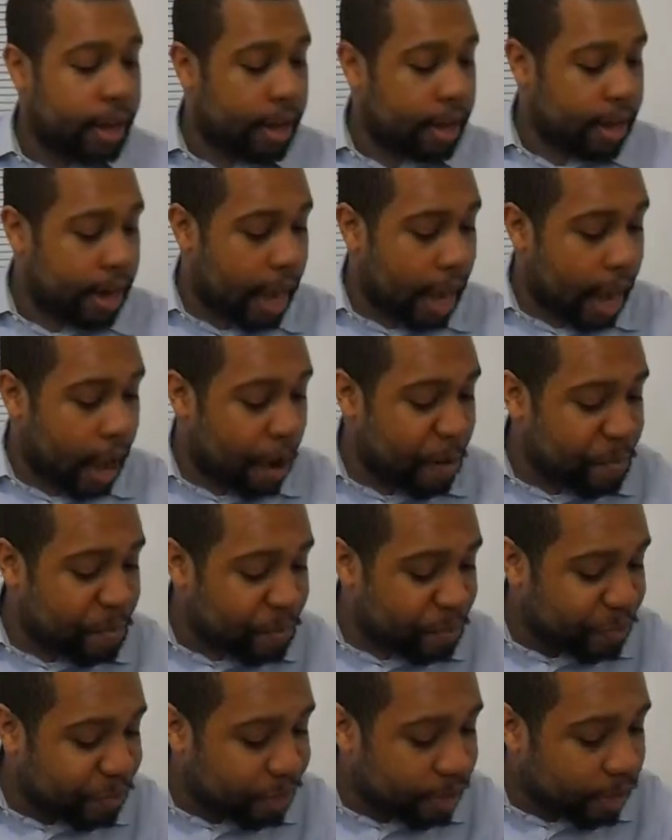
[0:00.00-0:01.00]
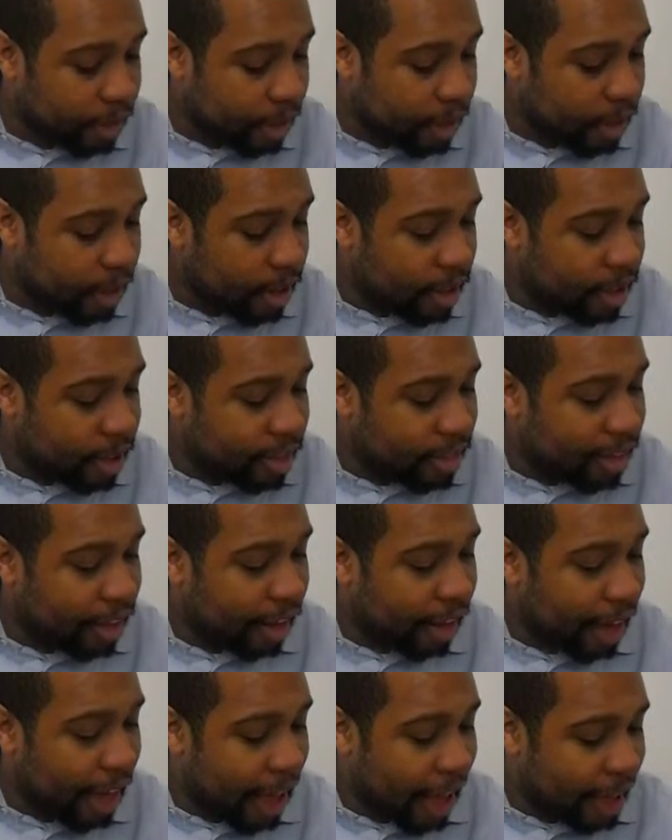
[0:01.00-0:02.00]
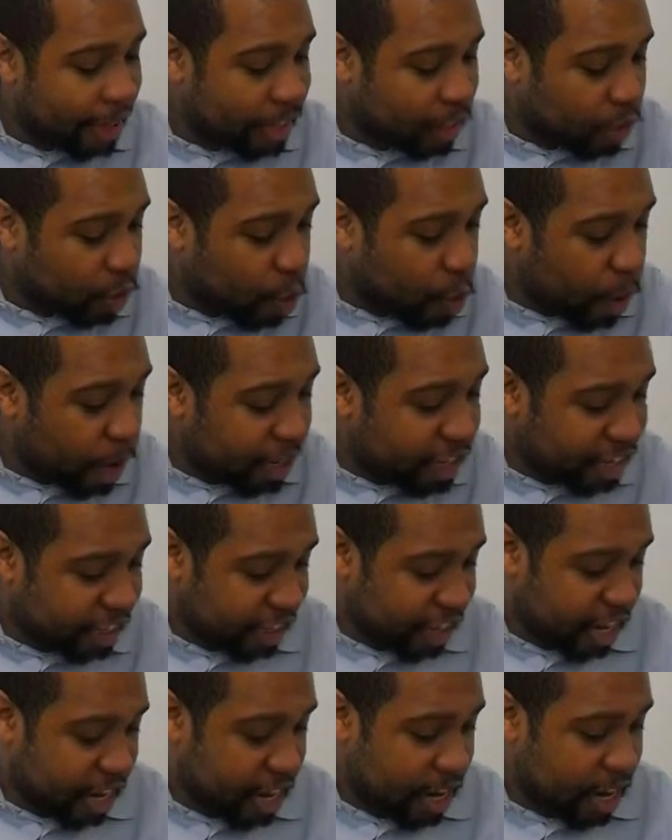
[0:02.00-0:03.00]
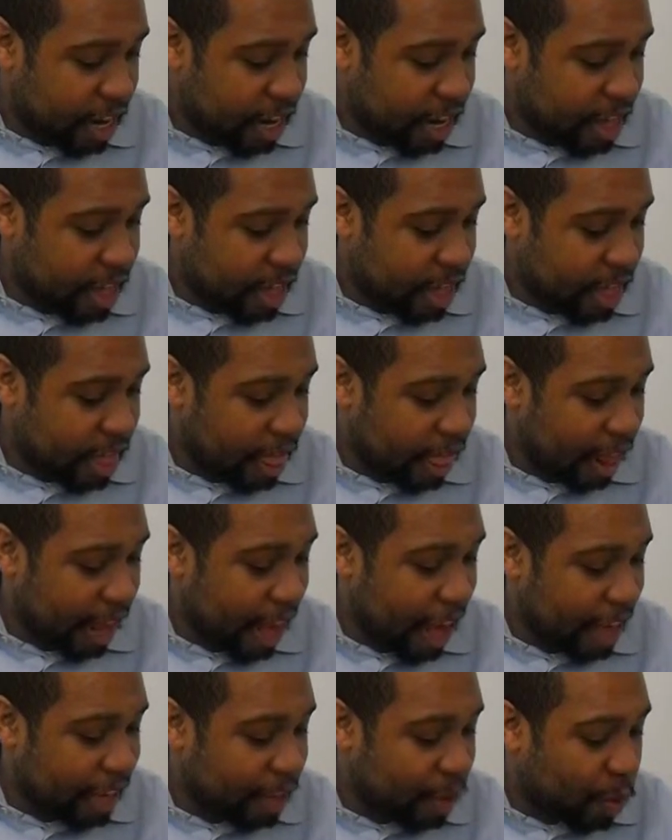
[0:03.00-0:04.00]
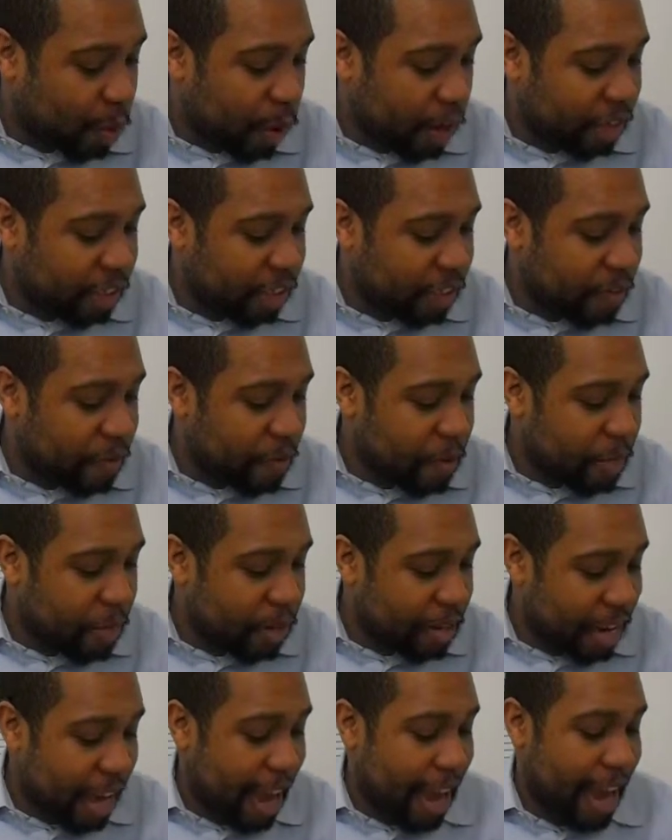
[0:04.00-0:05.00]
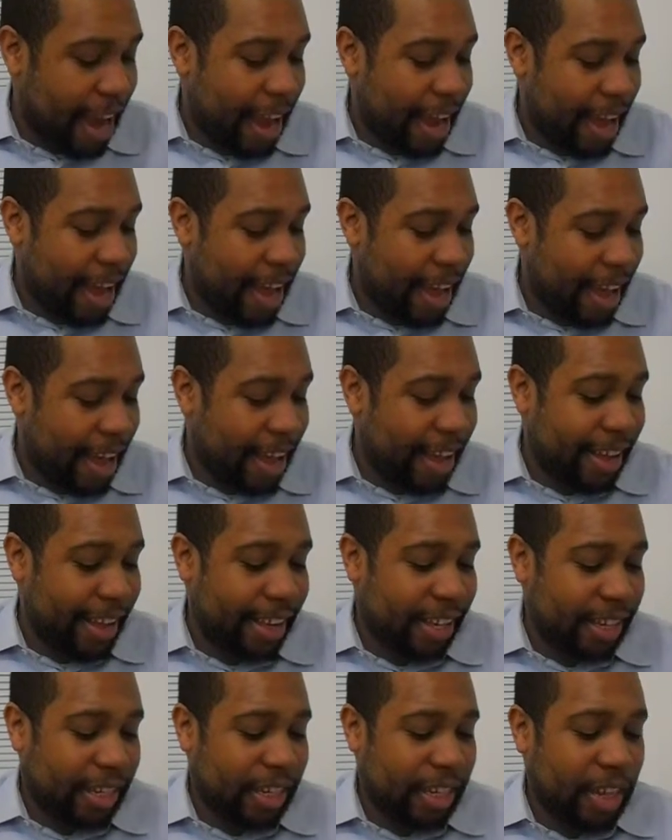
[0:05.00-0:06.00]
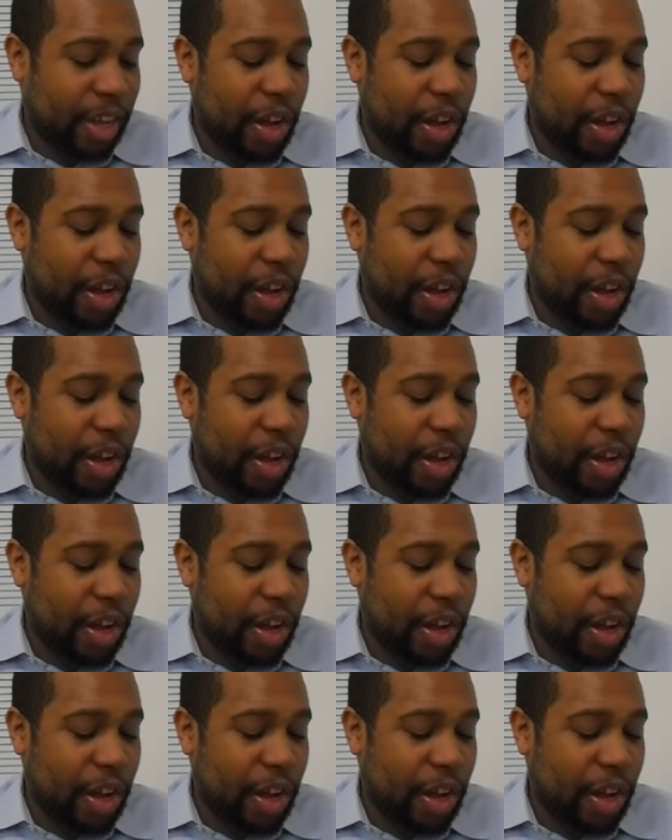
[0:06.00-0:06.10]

Now, the last question for the day is,